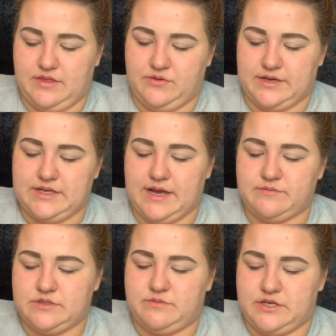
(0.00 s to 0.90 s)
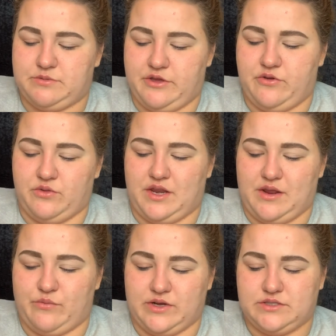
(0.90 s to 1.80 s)
3 times as much, but you only
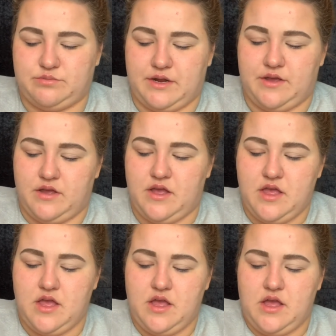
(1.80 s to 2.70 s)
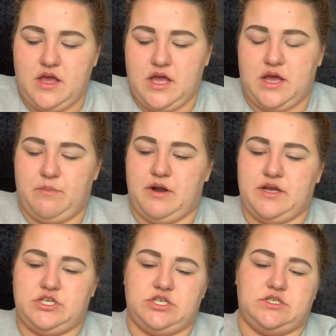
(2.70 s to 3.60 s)
need 1 spray a
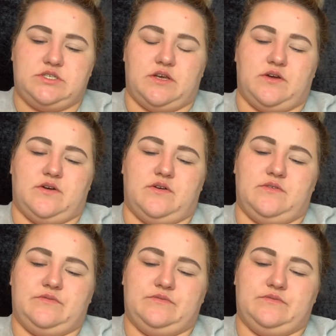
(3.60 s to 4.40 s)
brush. So,